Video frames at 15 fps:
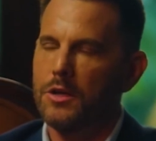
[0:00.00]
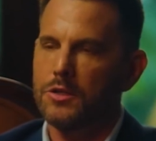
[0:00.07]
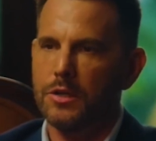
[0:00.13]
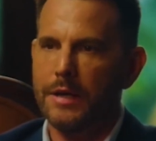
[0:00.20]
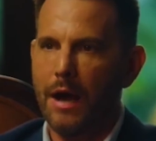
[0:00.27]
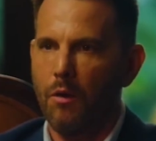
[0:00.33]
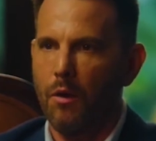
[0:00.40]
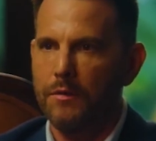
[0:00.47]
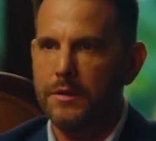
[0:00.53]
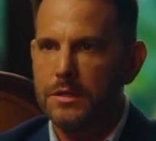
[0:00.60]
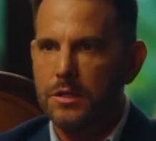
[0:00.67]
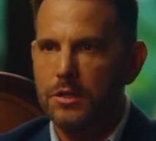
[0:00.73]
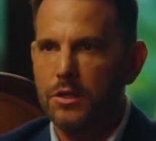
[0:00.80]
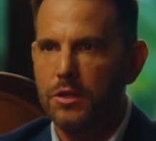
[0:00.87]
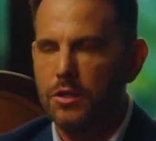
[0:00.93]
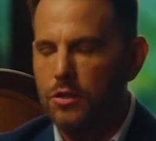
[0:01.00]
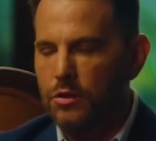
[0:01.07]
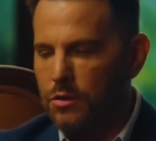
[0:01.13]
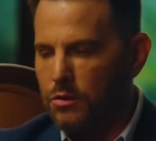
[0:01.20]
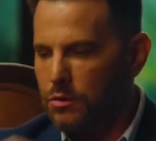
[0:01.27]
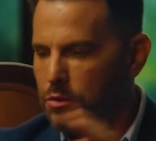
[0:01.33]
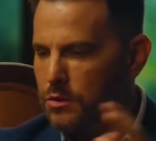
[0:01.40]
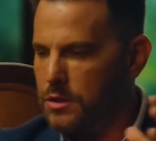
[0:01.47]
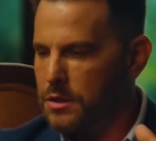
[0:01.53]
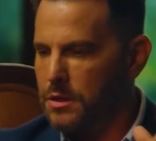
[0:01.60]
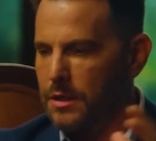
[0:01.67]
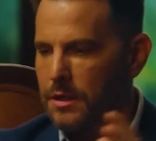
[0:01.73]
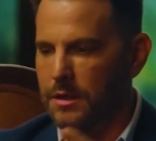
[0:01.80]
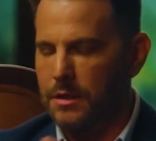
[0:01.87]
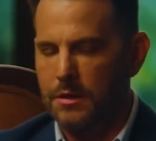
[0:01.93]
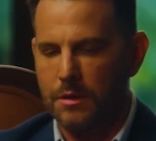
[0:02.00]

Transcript: So now this huge